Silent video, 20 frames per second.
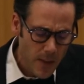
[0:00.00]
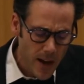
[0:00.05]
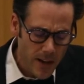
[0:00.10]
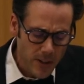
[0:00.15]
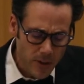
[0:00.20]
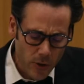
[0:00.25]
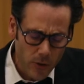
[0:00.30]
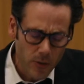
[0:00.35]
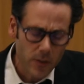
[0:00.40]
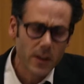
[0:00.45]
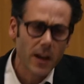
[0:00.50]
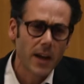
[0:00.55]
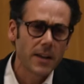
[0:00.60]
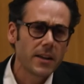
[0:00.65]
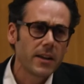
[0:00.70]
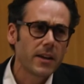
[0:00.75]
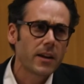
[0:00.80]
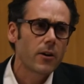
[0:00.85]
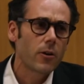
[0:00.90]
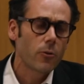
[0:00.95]
I turned the
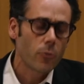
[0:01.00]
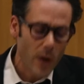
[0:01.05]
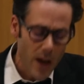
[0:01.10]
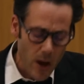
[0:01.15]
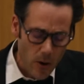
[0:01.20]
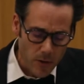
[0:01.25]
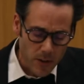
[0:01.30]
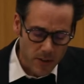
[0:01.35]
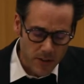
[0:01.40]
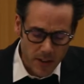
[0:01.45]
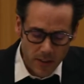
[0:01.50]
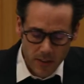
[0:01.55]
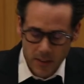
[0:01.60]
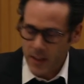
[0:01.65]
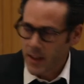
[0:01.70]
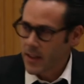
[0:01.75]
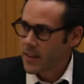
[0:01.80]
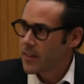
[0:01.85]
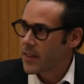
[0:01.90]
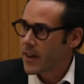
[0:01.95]
idea around, as I
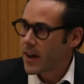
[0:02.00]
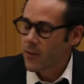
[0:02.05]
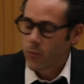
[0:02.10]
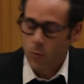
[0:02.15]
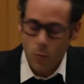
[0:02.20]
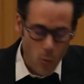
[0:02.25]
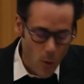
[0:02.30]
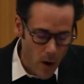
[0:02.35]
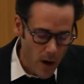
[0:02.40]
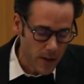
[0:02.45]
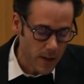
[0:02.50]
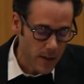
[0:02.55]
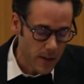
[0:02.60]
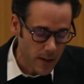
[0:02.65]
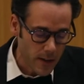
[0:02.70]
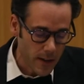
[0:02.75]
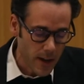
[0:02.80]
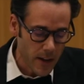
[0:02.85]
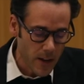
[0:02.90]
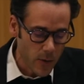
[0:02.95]
think that
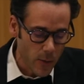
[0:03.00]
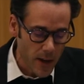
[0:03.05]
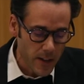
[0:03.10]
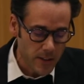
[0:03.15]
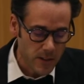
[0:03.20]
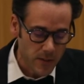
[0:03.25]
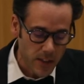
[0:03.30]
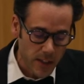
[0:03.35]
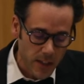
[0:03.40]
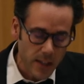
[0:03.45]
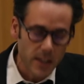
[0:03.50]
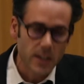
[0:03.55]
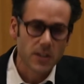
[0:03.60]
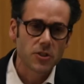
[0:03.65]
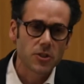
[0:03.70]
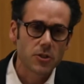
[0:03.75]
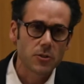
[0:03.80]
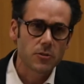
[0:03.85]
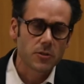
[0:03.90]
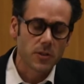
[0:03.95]
one, anyways, of the key
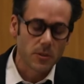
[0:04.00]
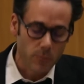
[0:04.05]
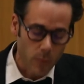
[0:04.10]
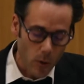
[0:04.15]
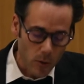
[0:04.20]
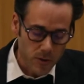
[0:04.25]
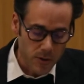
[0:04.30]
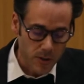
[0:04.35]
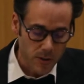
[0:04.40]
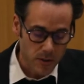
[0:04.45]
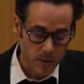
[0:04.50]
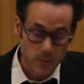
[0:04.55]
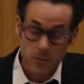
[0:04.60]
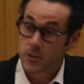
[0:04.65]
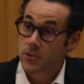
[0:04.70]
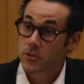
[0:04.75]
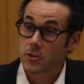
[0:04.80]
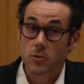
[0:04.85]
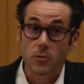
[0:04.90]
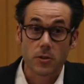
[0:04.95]
issues that most
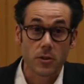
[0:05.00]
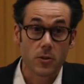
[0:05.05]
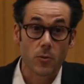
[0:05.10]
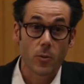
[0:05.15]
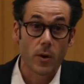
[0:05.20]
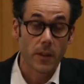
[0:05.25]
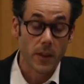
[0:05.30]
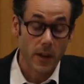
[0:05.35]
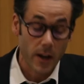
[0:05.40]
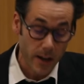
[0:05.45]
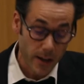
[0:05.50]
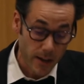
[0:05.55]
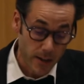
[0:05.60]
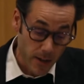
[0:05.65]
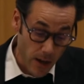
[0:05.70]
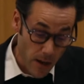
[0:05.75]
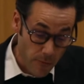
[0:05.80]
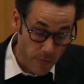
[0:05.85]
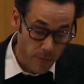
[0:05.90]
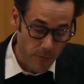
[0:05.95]
systems, and certainly the one that I
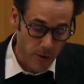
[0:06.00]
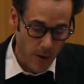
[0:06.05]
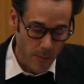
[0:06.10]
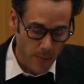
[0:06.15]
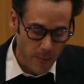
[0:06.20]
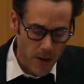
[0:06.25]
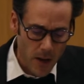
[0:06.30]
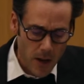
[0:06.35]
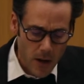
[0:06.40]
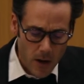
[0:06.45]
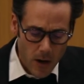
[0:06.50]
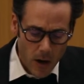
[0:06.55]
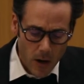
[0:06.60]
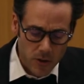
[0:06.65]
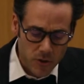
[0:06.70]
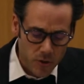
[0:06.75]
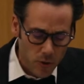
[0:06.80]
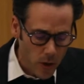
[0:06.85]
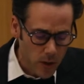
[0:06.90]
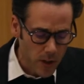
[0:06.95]
come from,
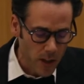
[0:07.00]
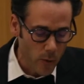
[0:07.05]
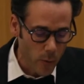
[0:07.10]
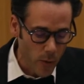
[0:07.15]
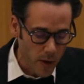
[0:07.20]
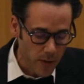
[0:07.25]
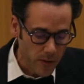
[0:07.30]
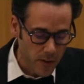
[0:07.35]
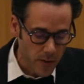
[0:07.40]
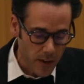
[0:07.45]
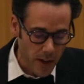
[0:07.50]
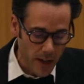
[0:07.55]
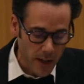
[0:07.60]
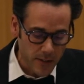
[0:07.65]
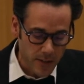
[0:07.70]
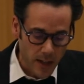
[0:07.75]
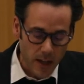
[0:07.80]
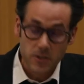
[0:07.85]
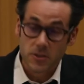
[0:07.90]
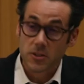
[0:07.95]
are struggling with today
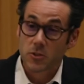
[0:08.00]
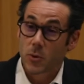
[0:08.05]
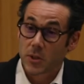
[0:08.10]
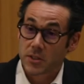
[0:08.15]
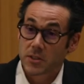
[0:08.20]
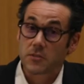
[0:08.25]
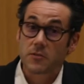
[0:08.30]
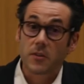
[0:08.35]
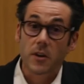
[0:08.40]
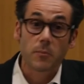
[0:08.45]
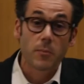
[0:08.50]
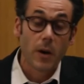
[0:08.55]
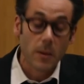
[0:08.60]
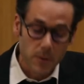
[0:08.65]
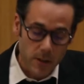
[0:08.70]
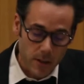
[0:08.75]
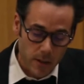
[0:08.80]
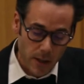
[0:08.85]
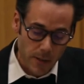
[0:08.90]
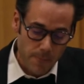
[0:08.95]
is actually what to fund
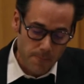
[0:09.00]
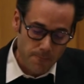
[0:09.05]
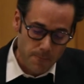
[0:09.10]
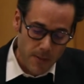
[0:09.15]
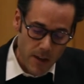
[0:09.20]
publicly,